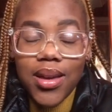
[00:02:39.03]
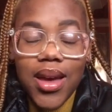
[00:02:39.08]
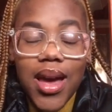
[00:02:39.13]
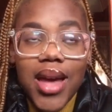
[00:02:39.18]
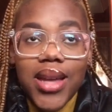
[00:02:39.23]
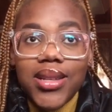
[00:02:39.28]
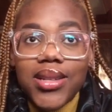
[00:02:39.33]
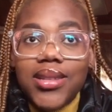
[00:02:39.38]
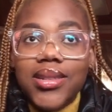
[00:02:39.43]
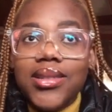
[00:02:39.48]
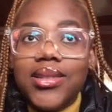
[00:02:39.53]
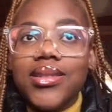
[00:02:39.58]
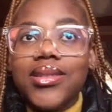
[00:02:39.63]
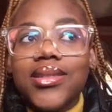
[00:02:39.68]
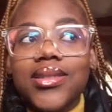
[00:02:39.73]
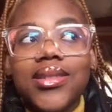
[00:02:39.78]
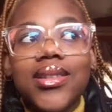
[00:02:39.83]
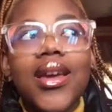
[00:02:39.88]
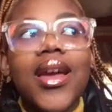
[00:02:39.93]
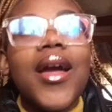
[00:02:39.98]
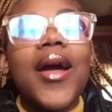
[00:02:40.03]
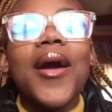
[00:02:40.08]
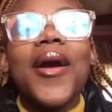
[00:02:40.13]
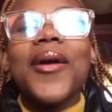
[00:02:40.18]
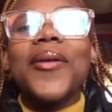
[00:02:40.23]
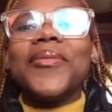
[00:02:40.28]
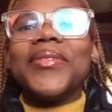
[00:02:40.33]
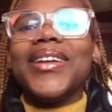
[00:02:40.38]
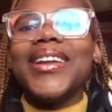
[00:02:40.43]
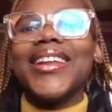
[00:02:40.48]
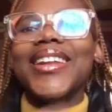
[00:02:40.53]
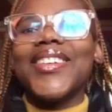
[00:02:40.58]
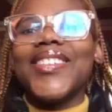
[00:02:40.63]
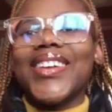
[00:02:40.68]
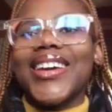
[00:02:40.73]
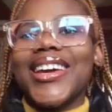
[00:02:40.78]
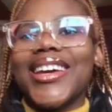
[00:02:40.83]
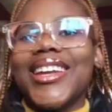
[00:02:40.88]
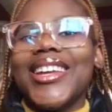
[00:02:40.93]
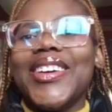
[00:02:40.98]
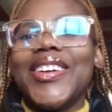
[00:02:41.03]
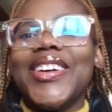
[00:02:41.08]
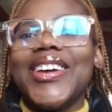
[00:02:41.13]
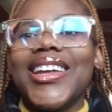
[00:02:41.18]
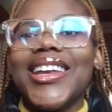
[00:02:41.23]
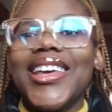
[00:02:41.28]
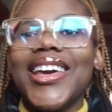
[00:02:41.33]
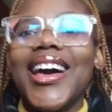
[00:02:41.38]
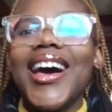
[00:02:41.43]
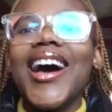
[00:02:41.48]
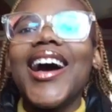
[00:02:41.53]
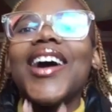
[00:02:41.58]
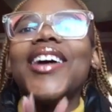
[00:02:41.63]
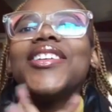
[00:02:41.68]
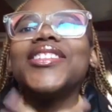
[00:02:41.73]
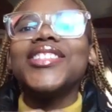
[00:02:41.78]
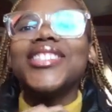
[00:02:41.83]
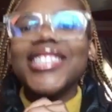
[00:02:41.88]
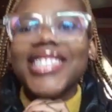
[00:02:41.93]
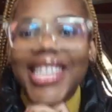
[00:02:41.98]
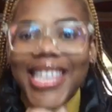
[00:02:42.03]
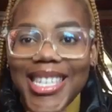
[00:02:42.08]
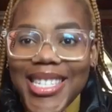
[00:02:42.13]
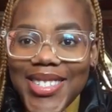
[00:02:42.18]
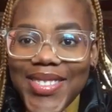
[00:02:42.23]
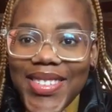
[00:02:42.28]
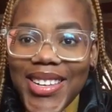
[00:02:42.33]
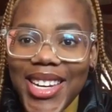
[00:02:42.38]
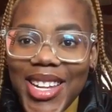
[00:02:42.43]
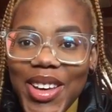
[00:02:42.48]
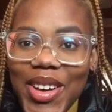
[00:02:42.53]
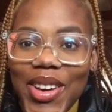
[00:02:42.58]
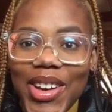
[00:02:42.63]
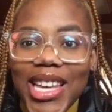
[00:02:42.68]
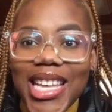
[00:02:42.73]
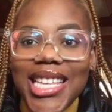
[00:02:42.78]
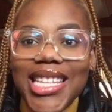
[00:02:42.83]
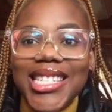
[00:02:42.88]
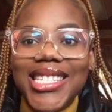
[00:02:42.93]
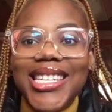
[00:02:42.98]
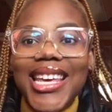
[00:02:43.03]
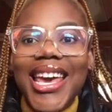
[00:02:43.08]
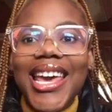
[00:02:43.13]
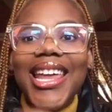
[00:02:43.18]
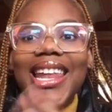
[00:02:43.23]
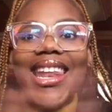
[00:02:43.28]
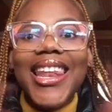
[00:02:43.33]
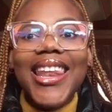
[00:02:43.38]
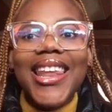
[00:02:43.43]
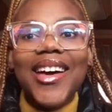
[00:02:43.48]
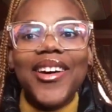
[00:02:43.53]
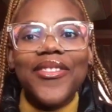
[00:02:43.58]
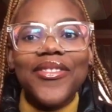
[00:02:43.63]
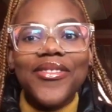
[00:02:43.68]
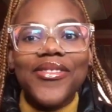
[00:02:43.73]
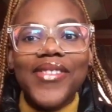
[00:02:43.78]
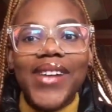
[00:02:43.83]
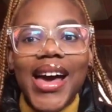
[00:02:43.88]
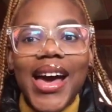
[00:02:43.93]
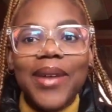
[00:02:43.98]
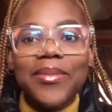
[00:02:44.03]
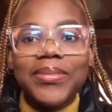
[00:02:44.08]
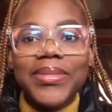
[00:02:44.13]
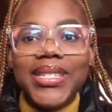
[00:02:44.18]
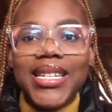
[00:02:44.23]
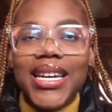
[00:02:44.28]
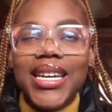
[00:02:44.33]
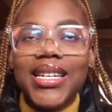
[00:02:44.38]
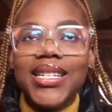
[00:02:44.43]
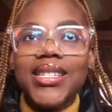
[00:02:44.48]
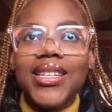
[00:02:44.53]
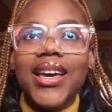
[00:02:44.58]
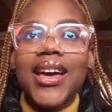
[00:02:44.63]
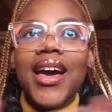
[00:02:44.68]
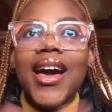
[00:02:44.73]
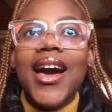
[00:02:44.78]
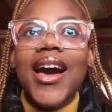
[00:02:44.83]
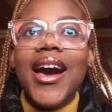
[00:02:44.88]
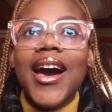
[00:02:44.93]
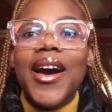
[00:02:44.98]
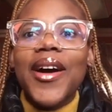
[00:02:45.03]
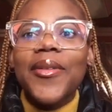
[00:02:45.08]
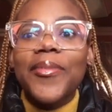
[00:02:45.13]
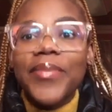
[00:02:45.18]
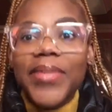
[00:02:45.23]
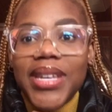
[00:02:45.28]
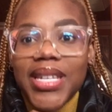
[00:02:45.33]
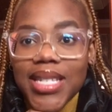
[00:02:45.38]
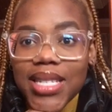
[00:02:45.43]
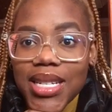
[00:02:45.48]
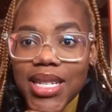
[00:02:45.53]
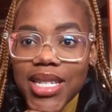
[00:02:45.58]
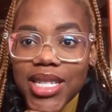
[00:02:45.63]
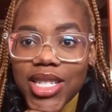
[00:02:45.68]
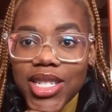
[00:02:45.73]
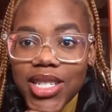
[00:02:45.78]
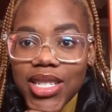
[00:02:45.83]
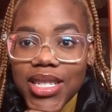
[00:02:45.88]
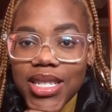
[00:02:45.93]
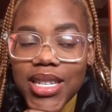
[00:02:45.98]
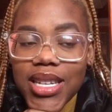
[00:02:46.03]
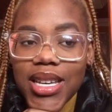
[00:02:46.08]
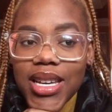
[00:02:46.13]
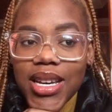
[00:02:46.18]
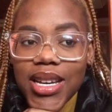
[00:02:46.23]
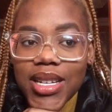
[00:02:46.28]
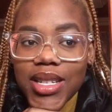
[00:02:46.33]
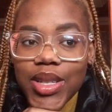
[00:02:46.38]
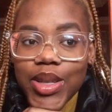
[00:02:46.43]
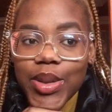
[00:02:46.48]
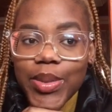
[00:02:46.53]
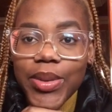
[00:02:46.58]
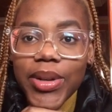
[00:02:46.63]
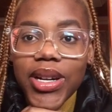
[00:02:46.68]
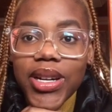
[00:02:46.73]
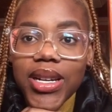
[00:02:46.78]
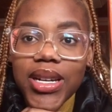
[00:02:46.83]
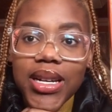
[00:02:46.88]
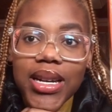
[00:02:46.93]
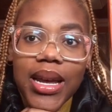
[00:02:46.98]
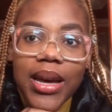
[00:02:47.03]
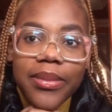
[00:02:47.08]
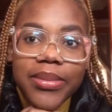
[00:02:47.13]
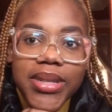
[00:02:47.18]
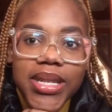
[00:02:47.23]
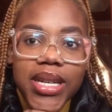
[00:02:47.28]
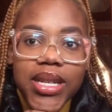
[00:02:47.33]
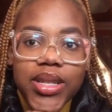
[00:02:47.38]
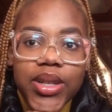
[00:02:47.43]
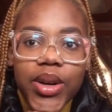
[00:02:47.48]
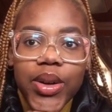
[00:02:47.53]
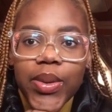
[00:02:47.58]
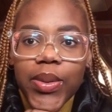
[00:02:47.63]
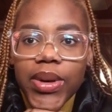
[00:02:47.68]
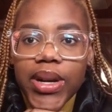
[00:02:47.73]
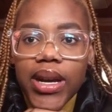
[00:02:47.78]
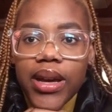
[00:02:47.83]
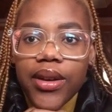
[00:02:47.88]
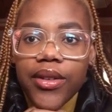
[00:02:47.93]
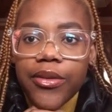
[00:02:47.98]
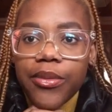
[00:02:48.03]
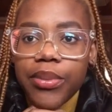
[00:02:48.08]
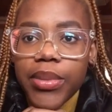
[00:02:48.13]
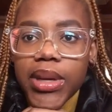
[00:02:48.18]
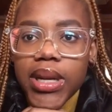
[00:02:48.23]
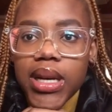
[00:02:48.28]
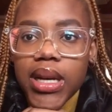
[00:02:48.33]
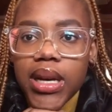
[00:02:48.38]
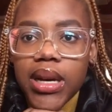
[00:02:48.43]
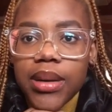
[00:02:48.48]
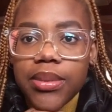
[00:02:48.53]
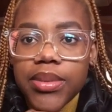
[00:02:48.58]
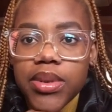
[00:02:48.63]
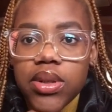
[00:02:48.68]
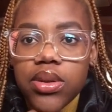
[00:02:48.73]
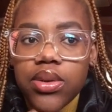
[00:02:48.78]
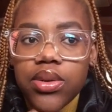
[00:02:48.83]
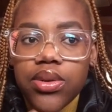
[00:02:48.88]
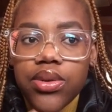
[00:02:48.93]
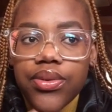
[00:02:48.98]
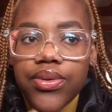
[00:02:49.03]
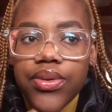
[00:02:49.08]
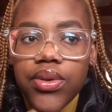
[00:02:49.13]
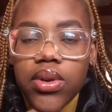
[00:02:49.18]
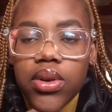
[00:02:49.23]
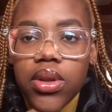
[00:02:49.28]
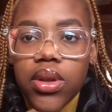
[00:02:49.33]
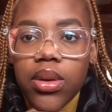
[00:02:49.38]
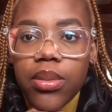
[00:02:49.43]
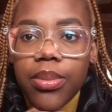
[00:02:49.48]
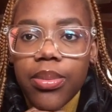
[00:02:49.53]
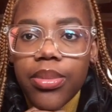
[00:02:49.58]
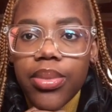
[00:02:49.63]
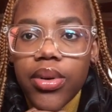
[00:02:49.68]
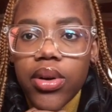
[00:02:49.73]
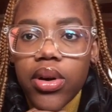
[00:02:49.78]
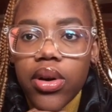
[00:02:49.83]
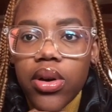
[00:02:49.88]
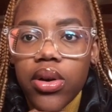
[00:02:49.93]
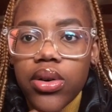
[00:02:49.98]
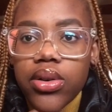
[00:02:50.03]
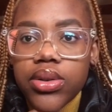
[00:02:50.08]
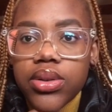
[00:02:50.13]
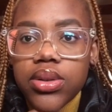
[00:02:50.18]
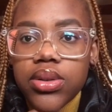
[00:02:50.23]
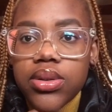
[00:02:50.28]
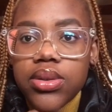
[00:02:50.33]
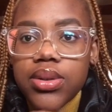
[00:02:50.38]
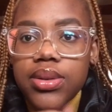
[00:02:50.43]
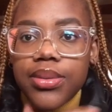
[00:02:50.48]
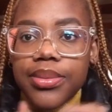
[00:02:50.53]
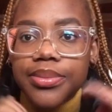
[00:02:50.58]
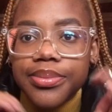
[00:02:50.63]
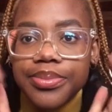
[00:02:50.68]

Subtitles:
and easy. But anyway, anyhow, today's video is a life update. Basically just here to put in an update on what I have been up to for the past